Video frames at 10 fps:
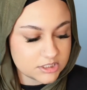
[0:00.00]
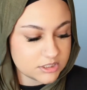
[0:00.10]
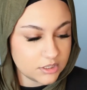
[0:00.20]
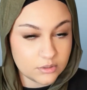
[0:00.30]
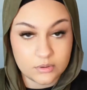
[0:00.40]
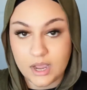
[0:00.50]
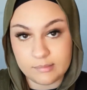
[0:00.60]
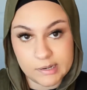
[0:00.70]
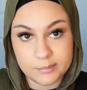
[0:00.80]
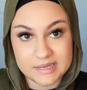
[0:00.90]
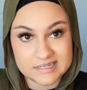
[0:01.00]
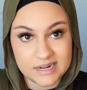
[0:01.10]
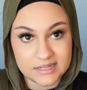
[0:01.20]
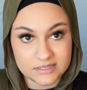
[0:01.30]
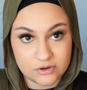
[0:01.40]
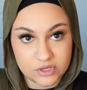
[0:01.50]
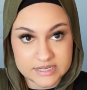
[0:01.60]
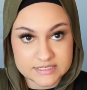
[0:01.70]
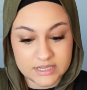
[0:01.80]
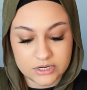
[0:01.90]
So I recommend getting little
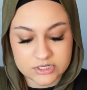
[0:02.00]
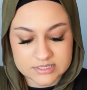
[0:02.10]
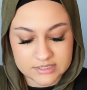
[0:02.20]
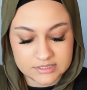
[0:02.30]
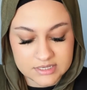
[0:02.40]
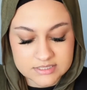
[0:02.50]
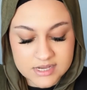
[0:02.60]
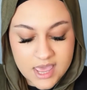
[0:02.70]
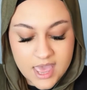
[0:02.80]
containers like this.